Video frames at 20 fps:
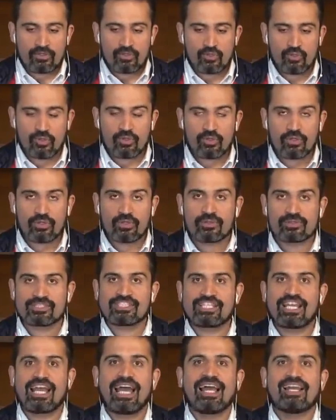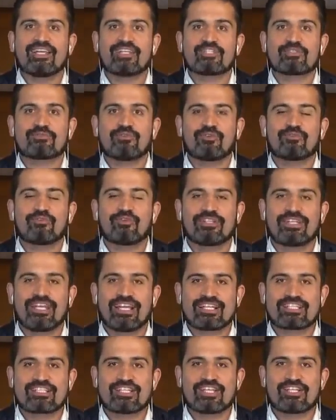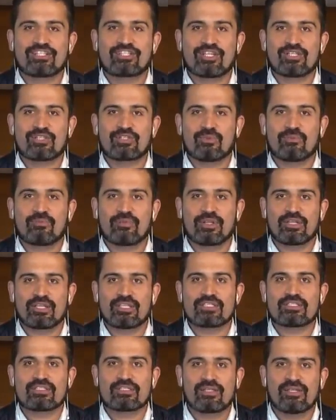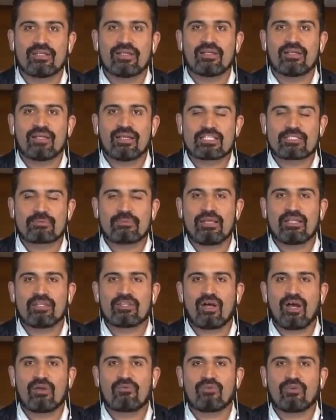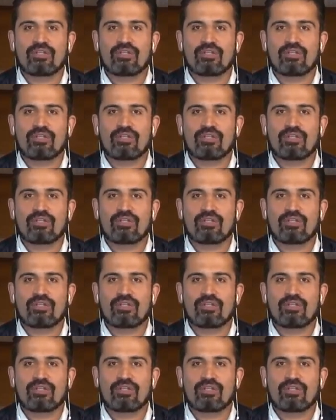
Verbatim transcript: your challenge for for next session. So please spend time